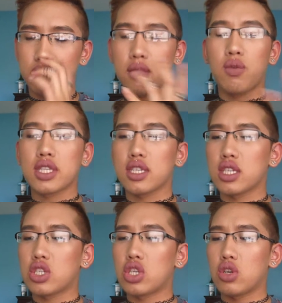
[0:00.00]
what does
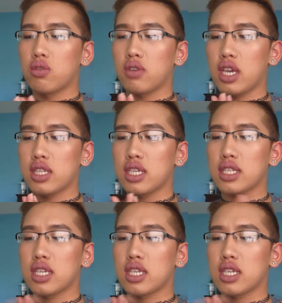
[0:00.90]
it do? It just